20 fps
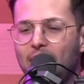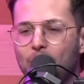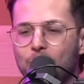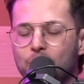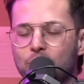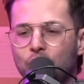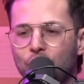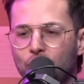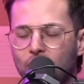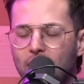I
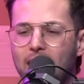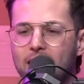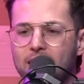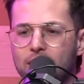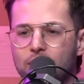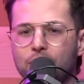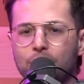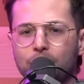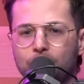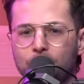was
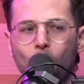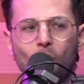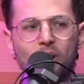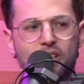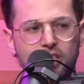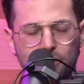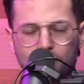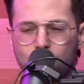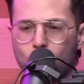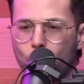the
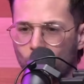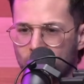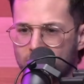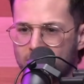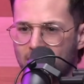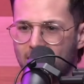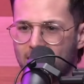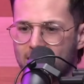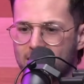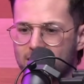voice of
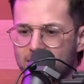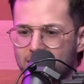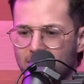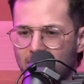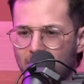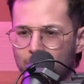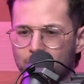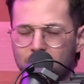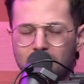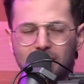Cortez,
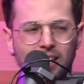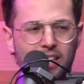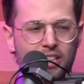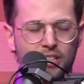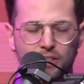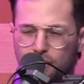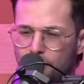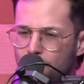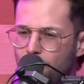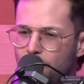I was like,
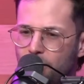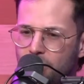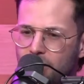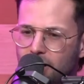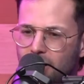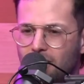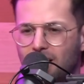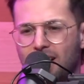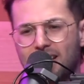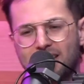it's
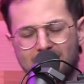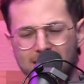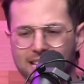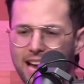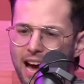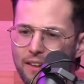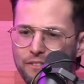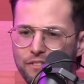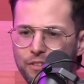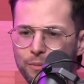familiar, it's
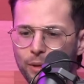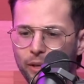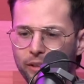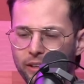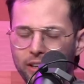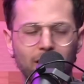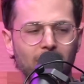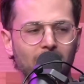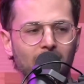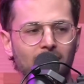not
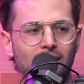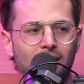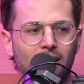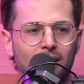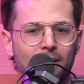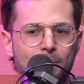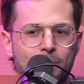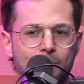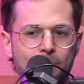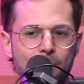familiar,
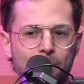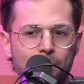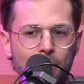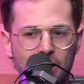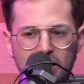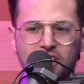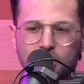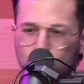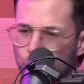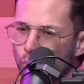but
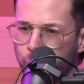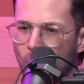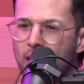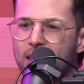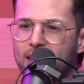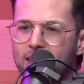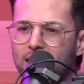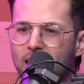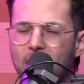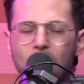it's
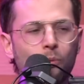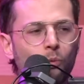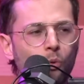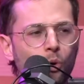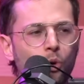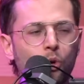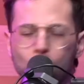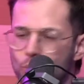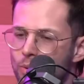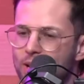great.
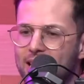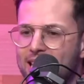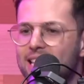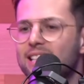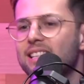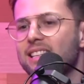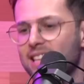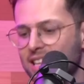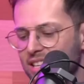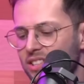And who
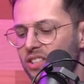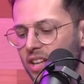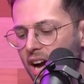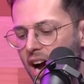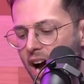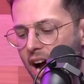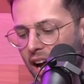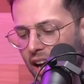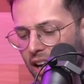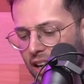is this
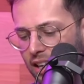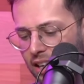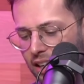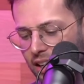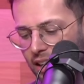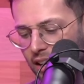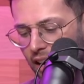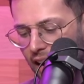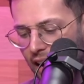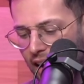guy?
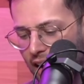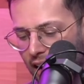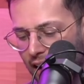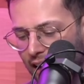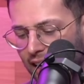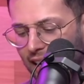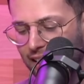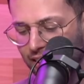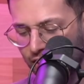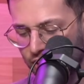
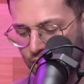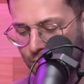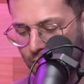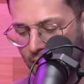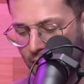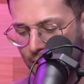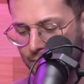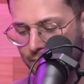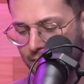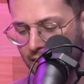And I looked him
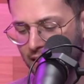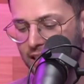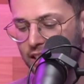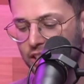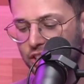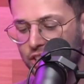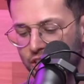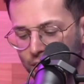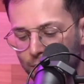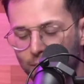up, and
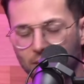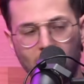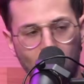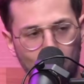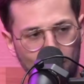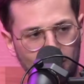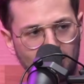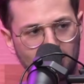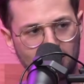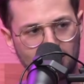it's Jim
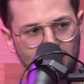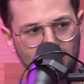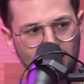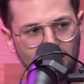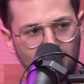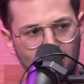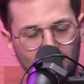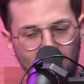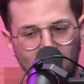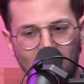Cummings.
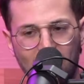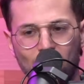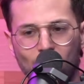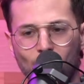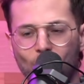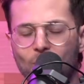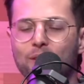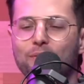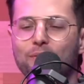And what